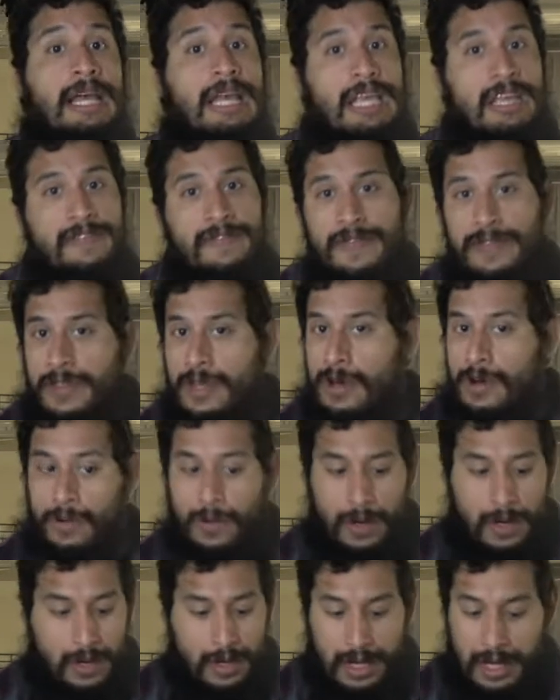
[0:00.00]
Even though
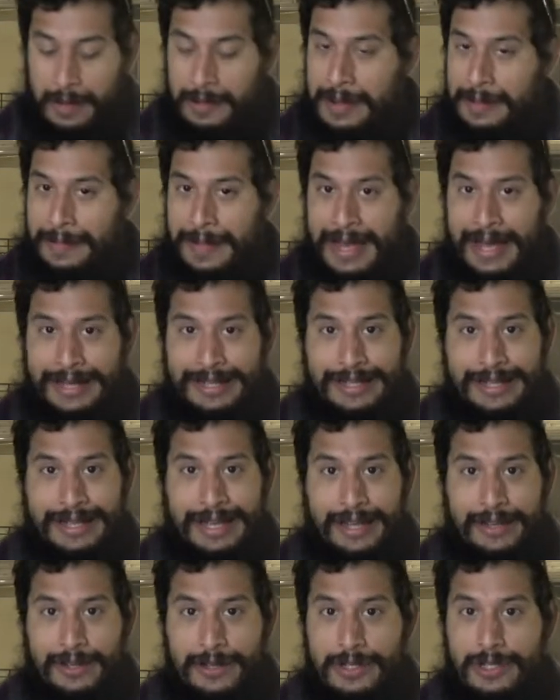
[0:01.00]
we're coming back
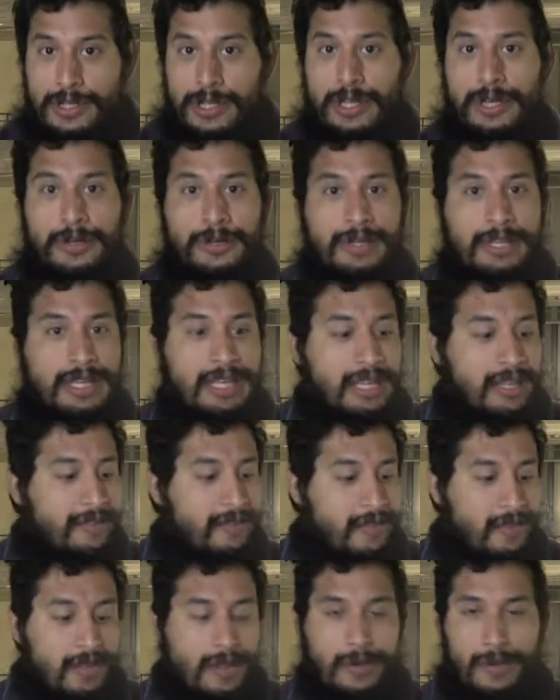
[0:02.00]
together slowly,
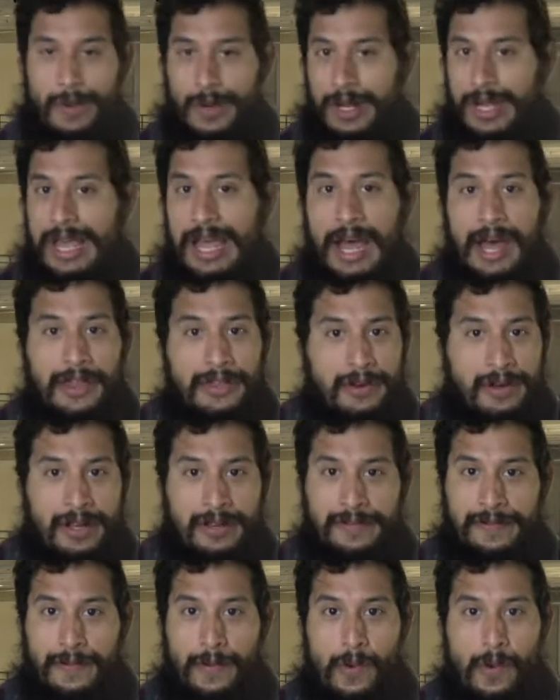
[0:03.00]
even though we're
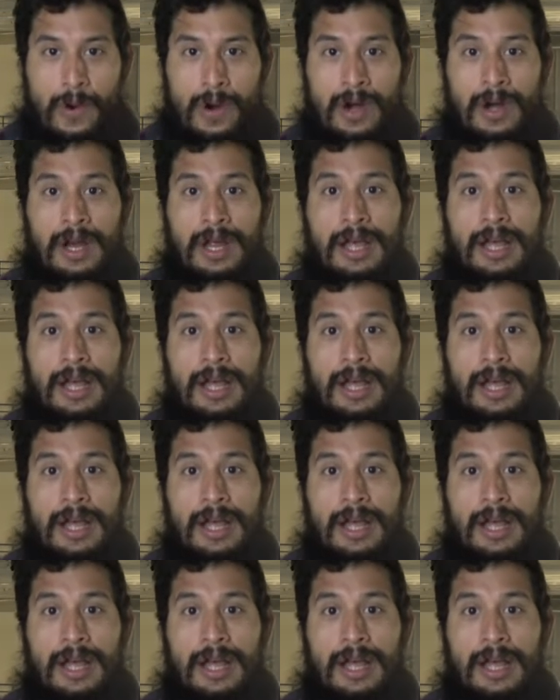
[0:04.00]
gathering for